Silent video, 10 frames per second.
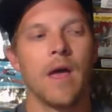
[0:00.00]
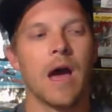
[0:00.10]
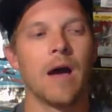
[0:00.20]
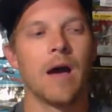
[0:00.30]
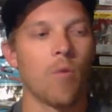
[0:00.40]

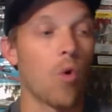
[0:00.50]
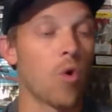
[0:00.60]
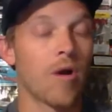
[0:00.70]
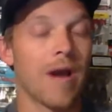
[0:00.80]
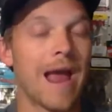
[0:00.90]
um,
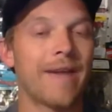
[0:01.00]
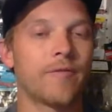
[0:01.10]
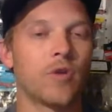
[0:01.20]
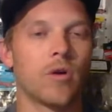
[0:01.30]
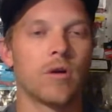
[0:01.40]
or
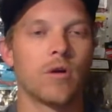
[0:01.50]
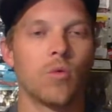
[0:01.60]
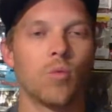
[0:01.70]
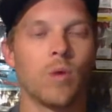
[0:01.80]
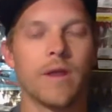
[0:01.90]
after
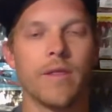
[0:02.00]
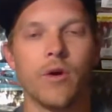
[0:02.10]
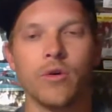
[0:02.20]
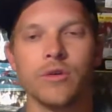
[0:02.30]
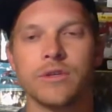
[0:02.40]
one of
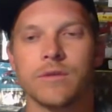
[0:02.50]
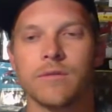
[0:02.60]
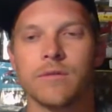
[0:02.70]
those